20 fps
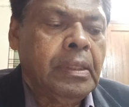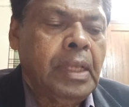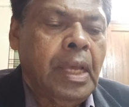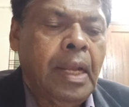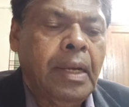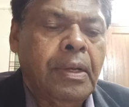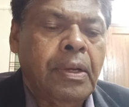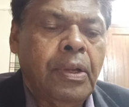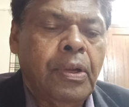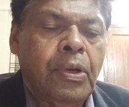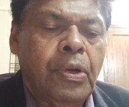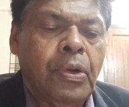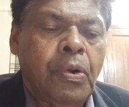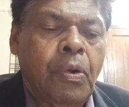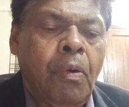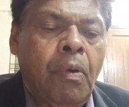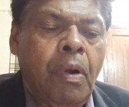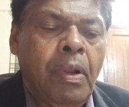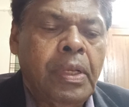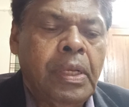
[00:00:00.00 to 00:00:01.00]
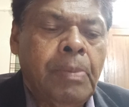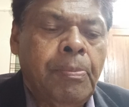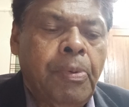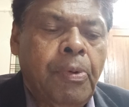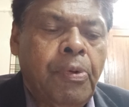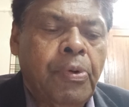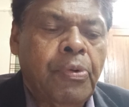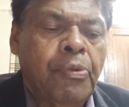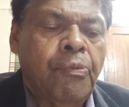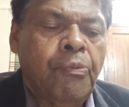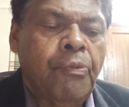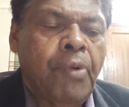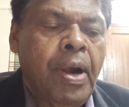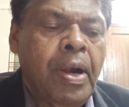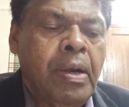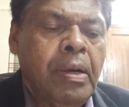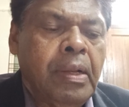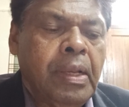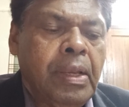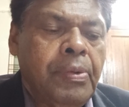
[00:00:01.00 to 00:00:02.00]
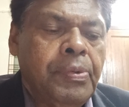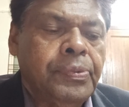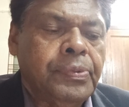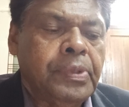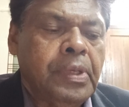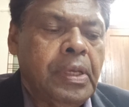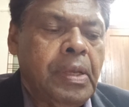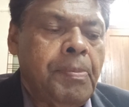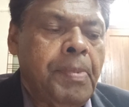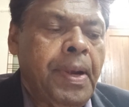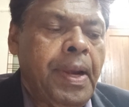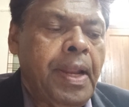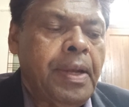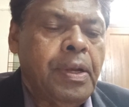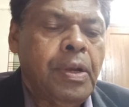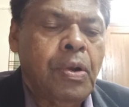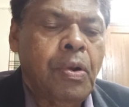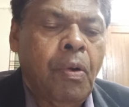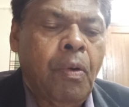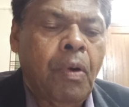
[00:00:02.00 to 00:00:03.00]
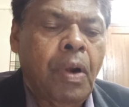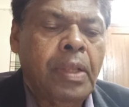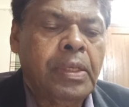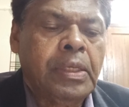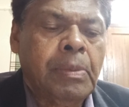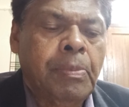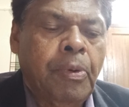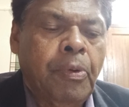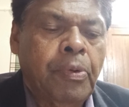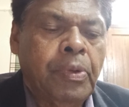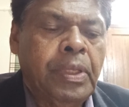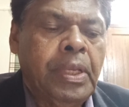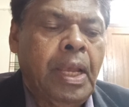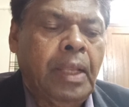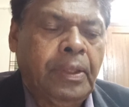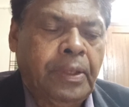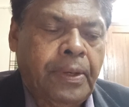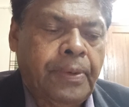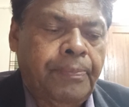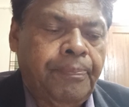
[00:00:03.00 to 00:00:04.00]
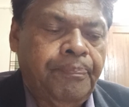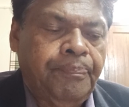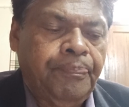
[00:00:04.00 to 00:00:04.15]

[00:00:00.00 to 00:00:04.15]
that knowledge about one gives immediate knowledge about the other.